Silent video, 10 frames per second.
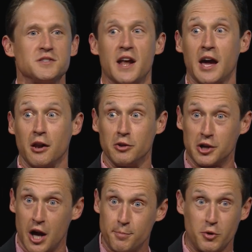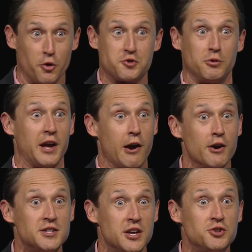and I got to look up cultural
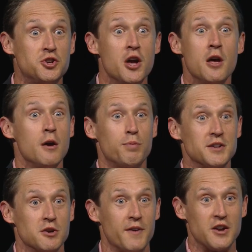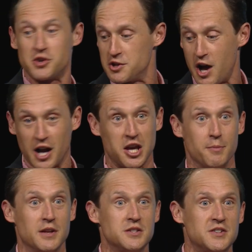heritage preservation
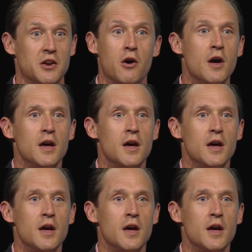documents, and